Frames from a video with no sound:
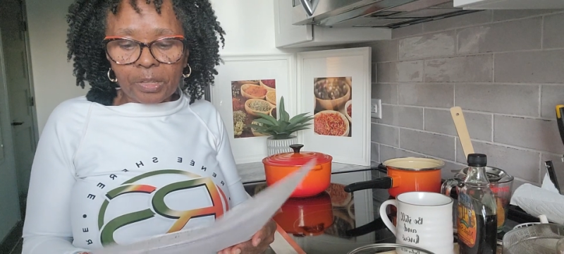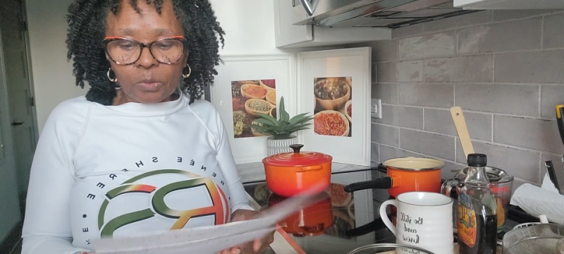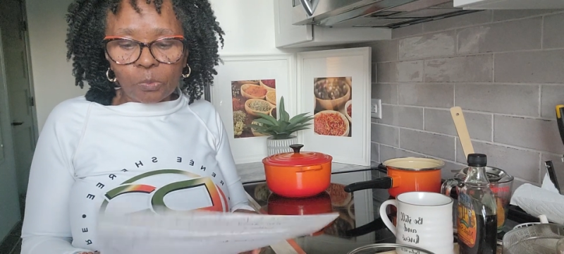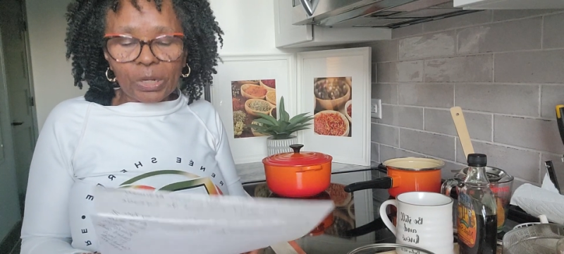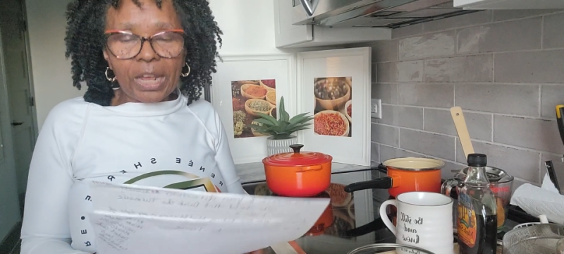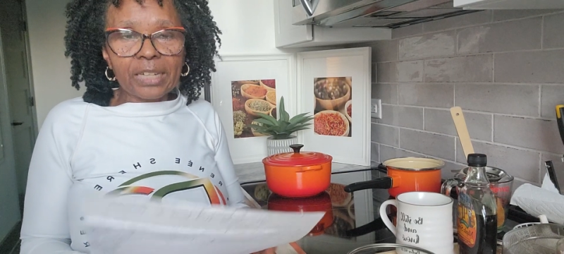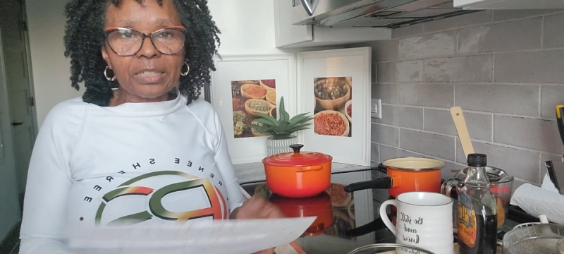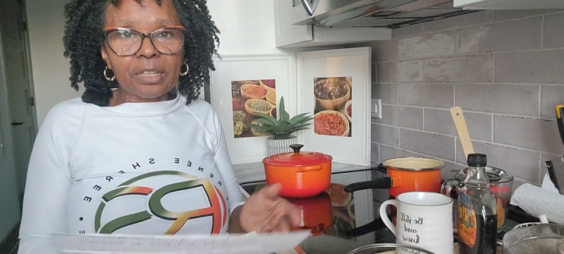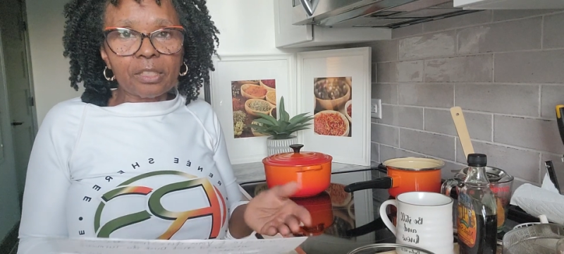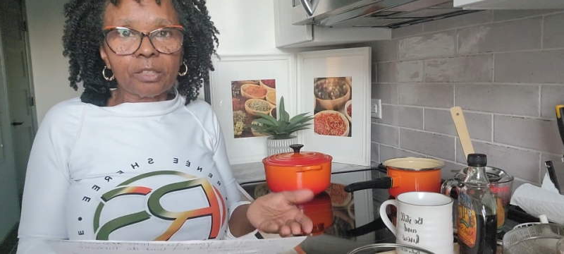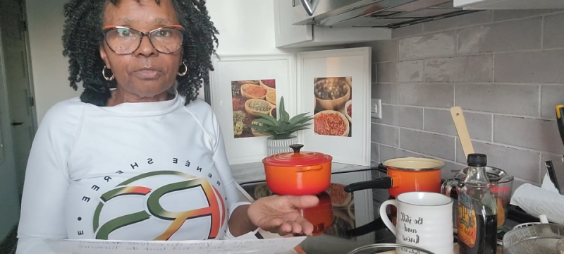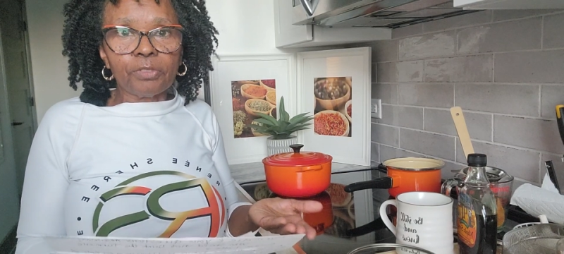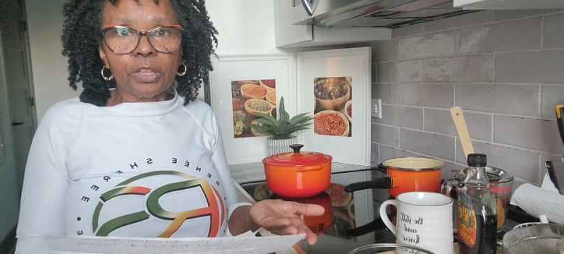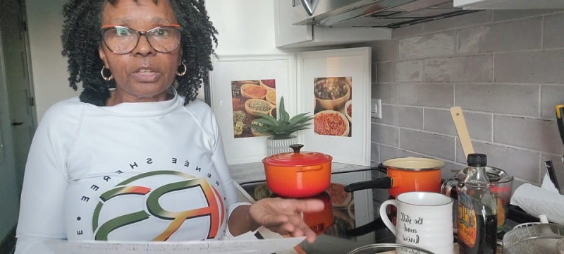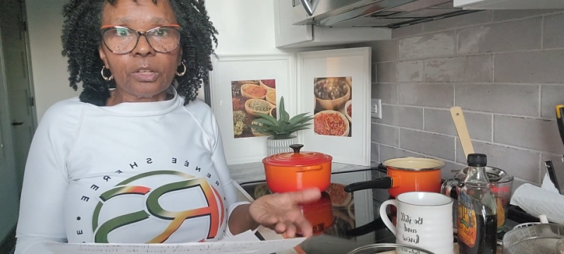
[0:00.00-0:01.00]
when I did
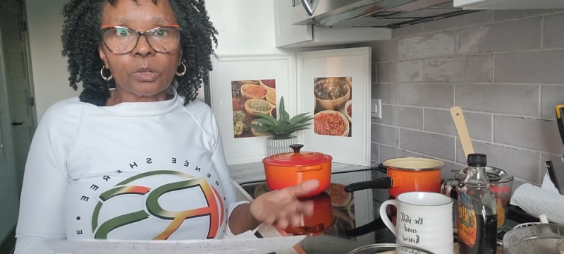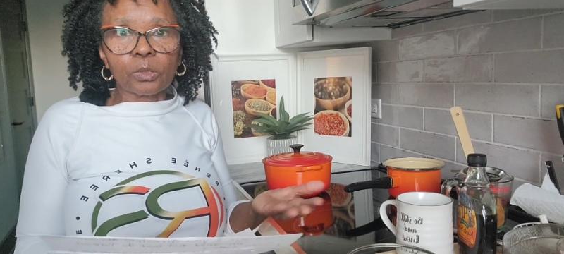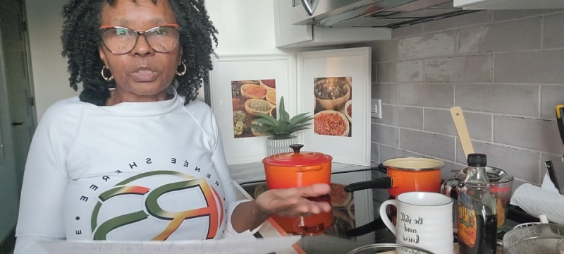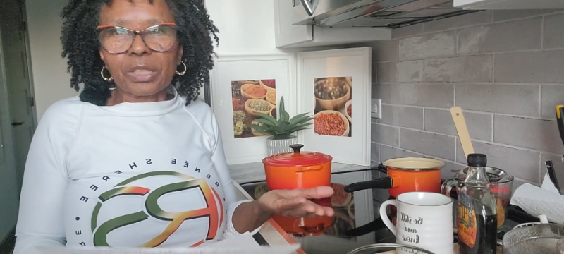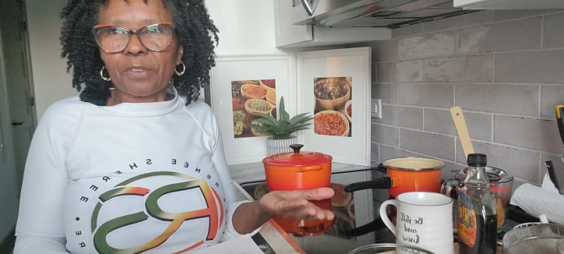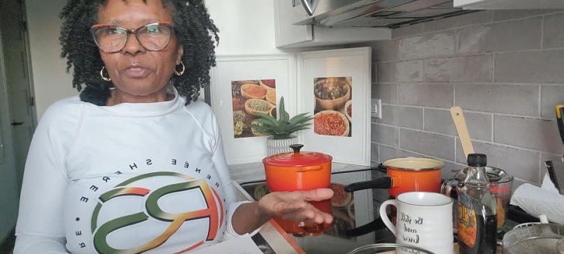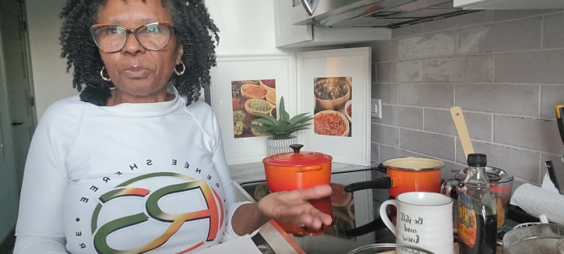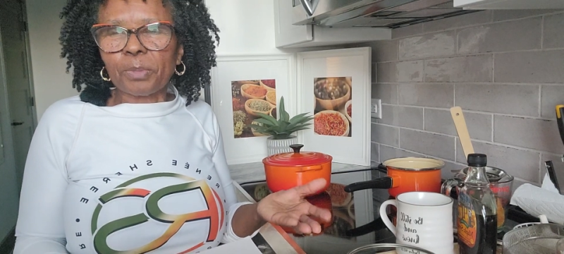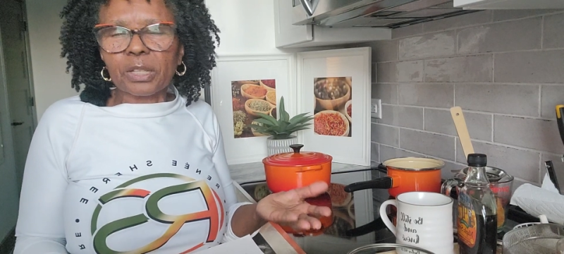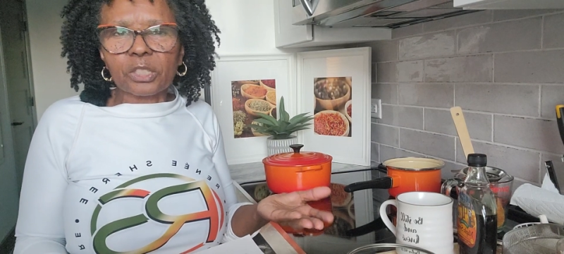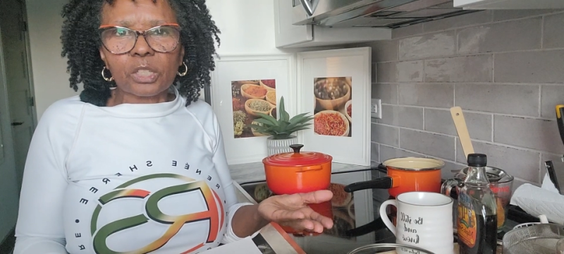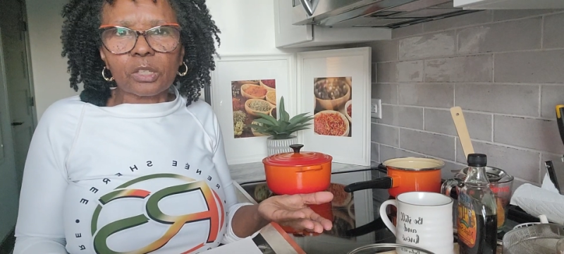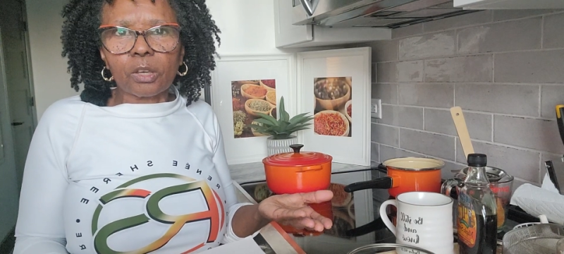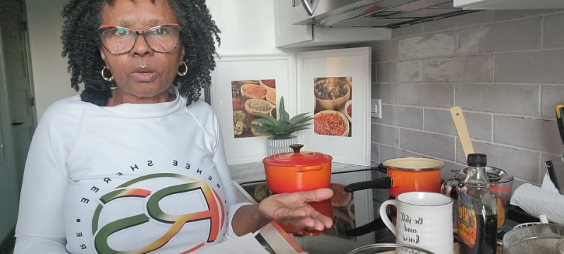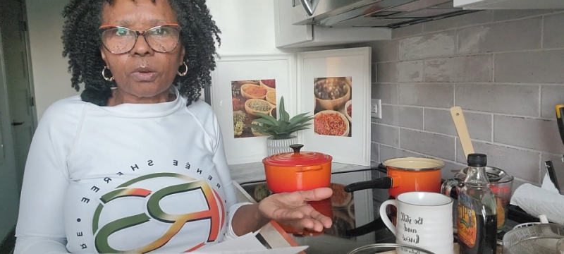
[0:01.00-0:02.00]
the video 7
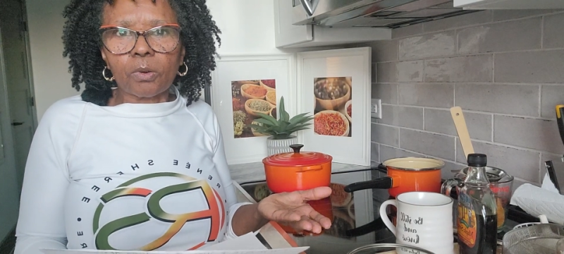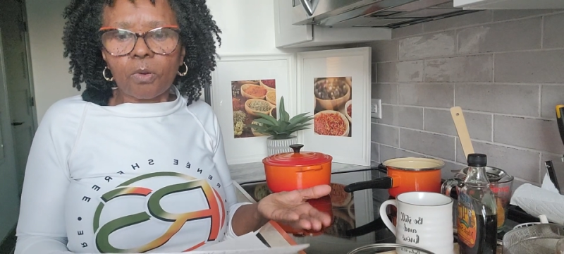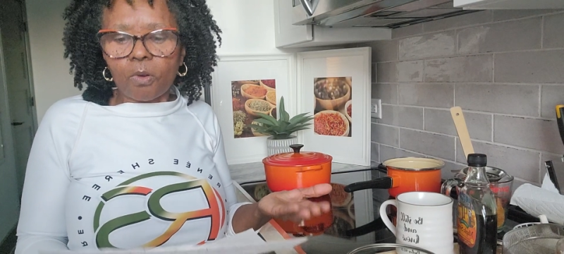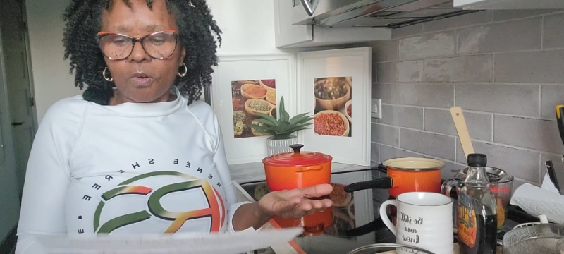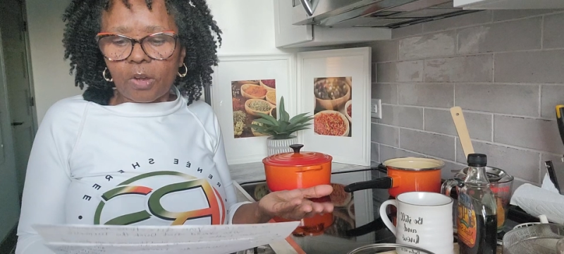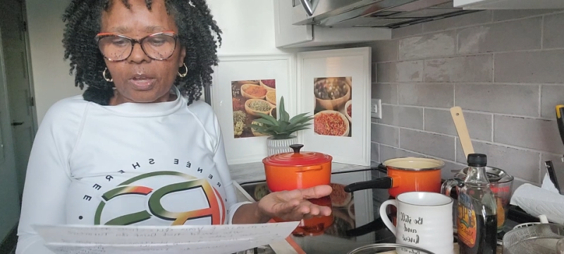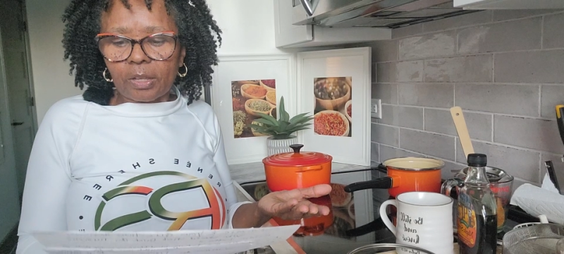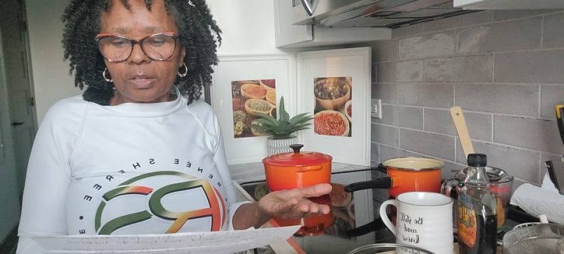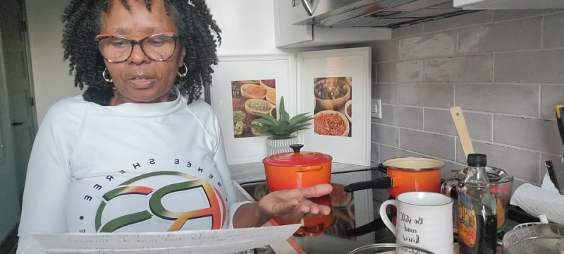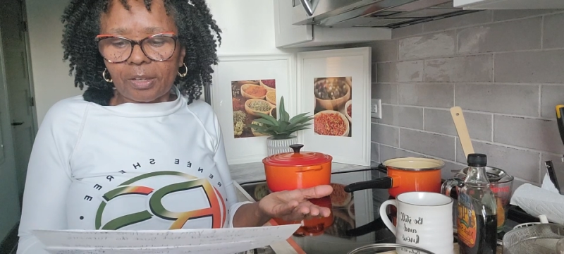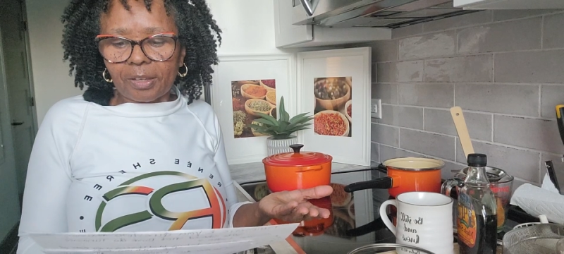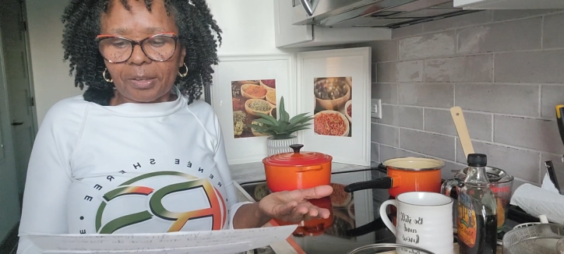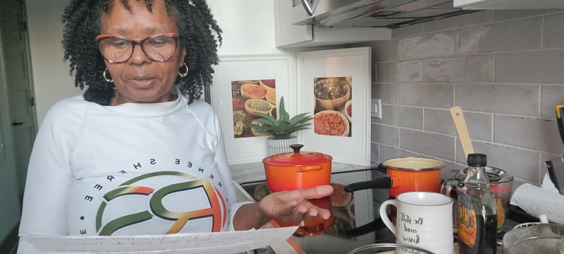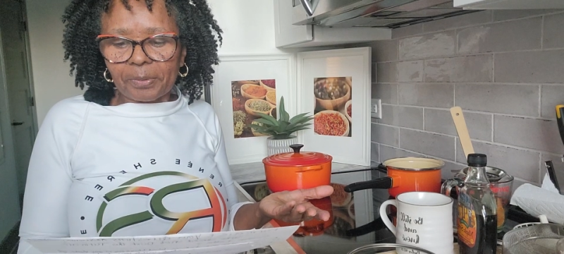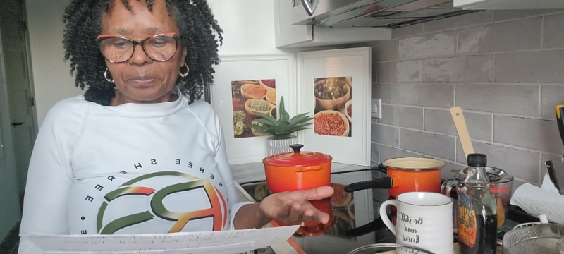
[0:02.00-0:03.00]
months ago
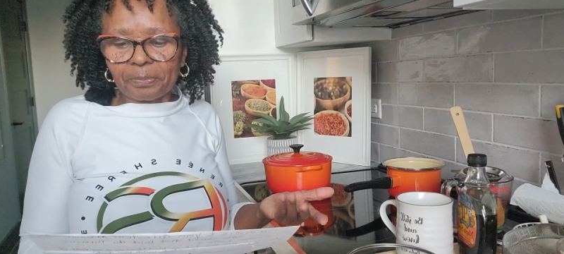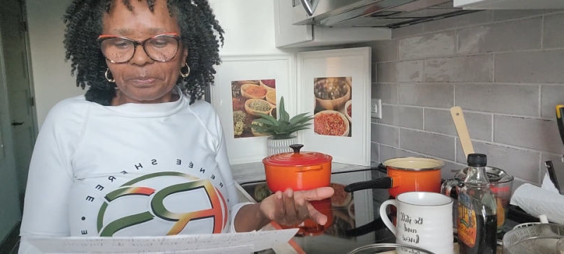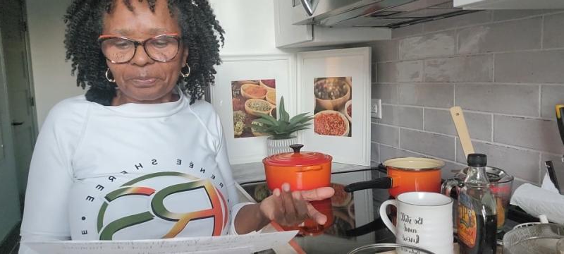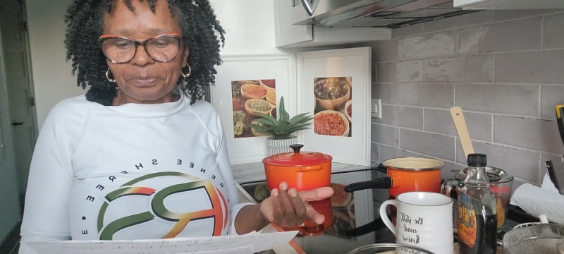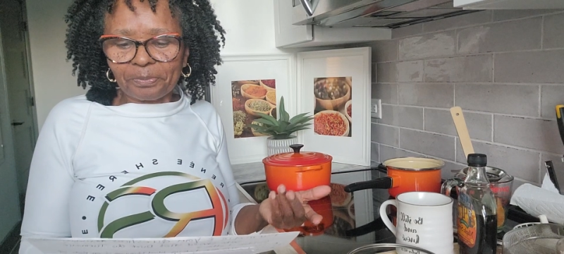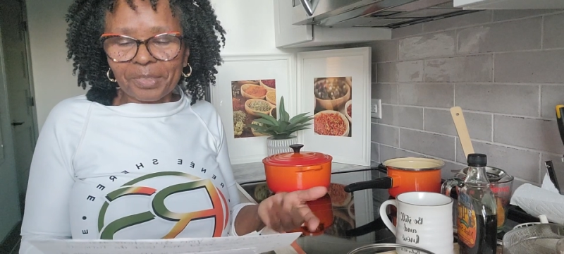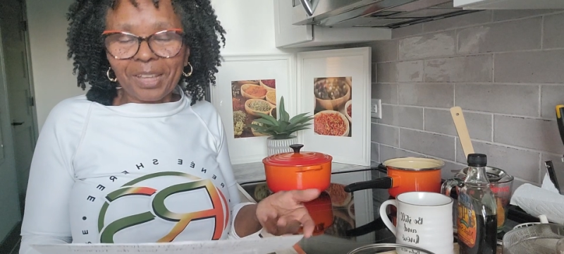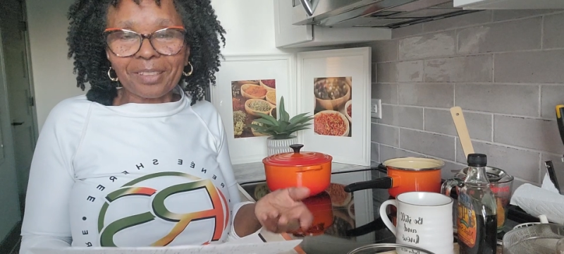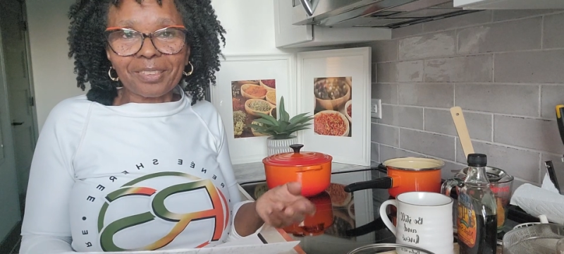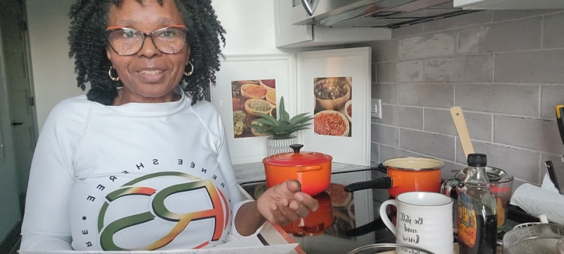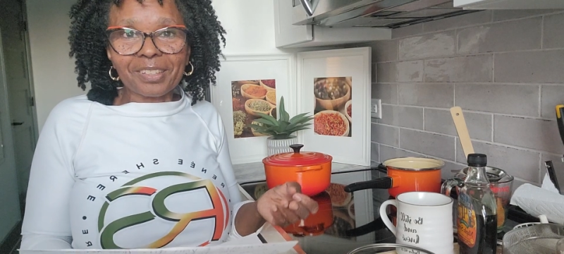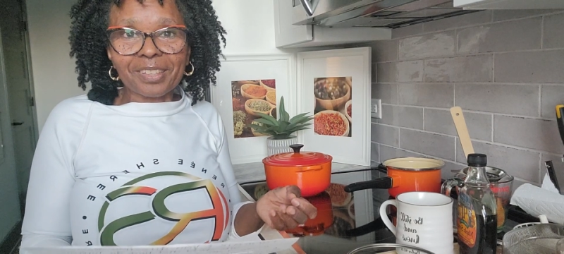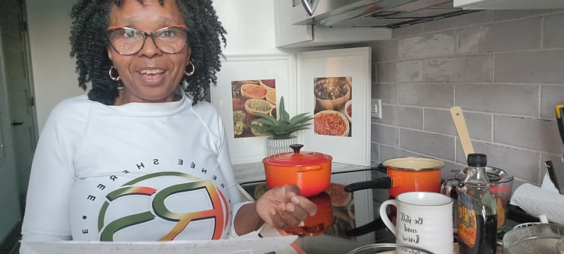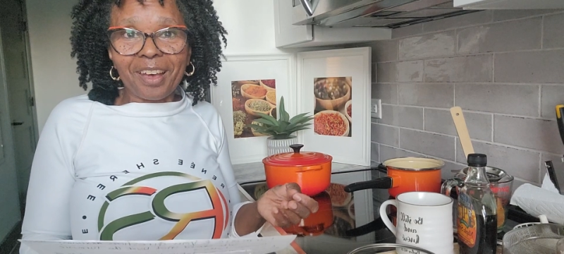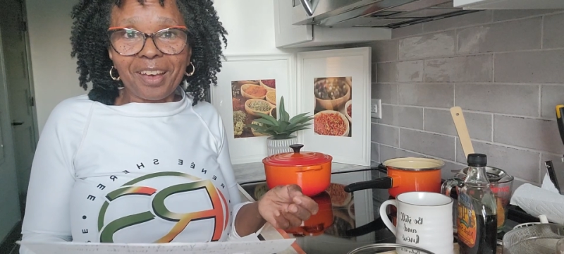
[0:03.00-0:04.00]
on
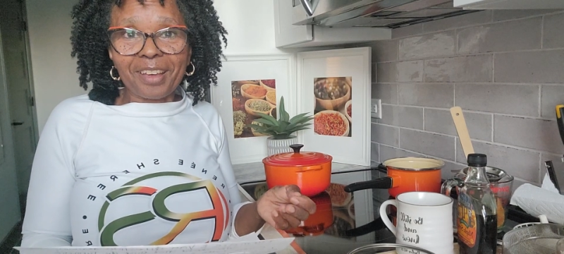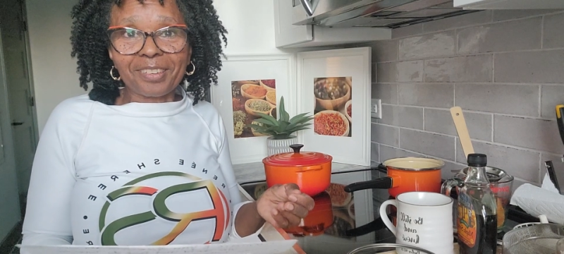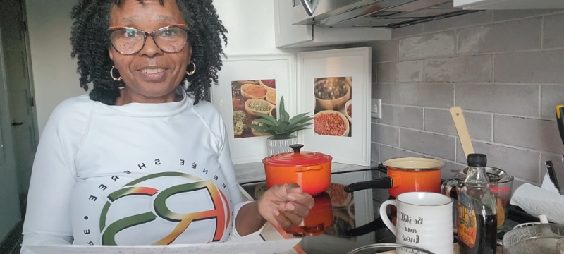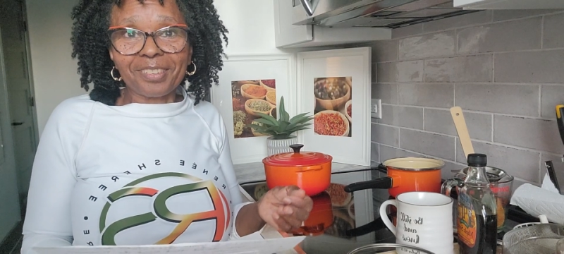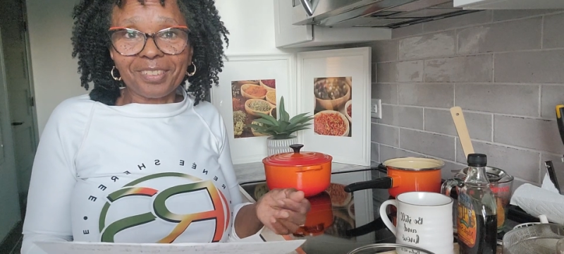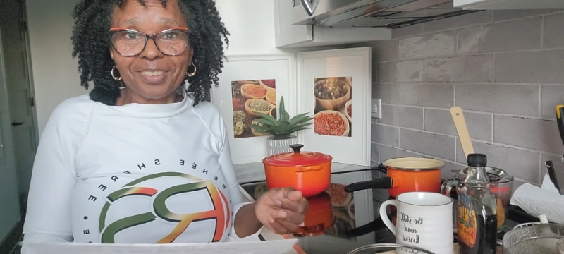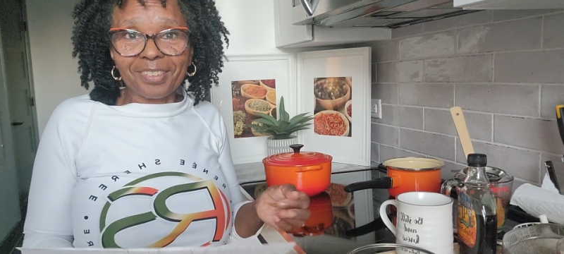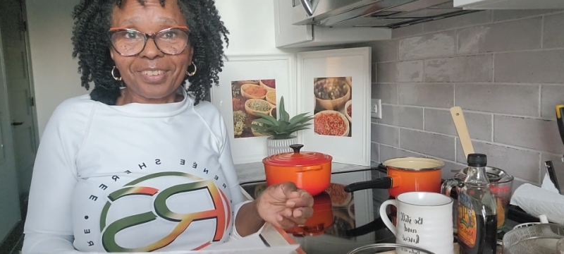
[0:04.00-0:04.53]
this hot